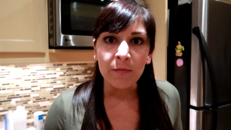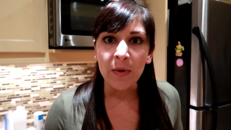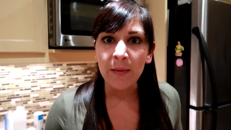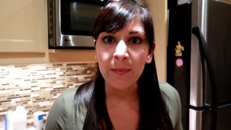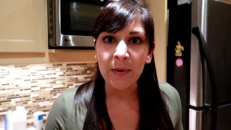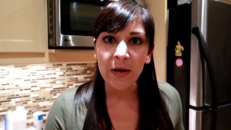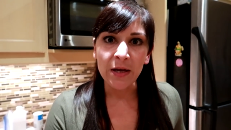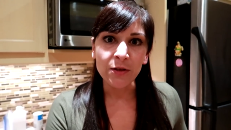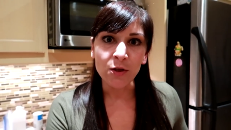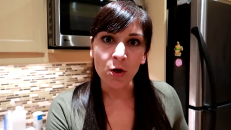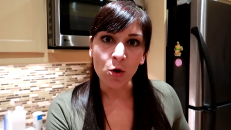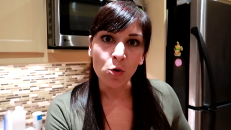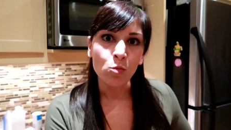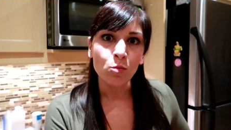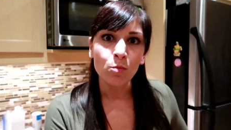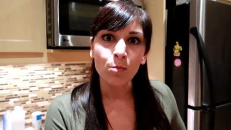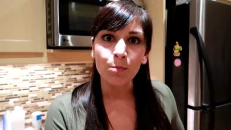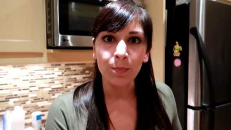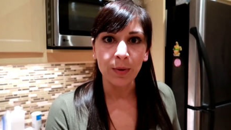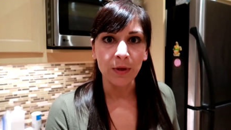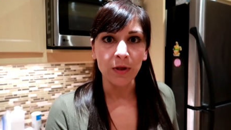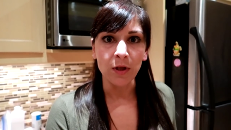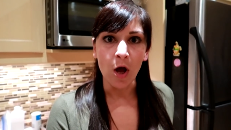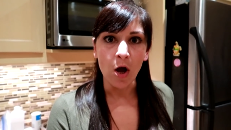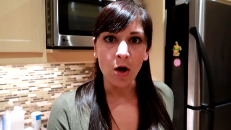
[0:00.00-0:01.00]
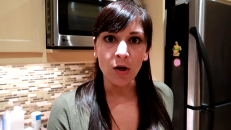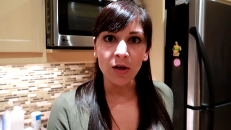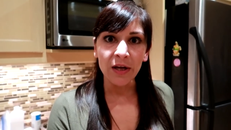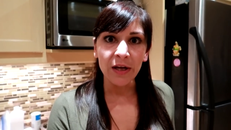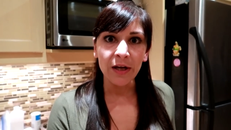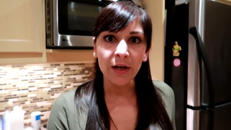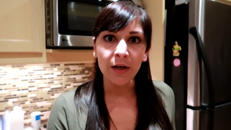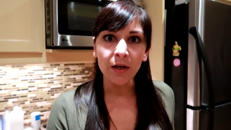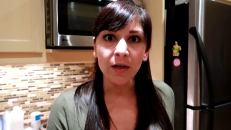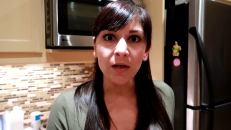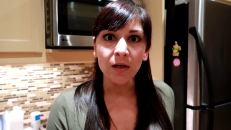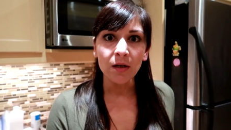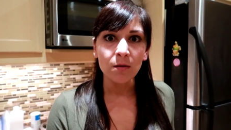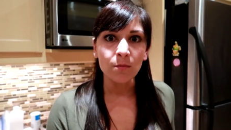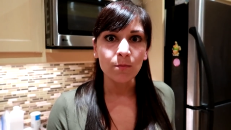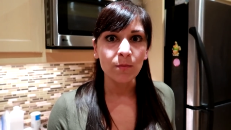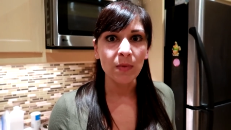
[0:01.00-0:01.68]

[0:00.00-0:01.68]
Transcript: Maybe I don't belong here.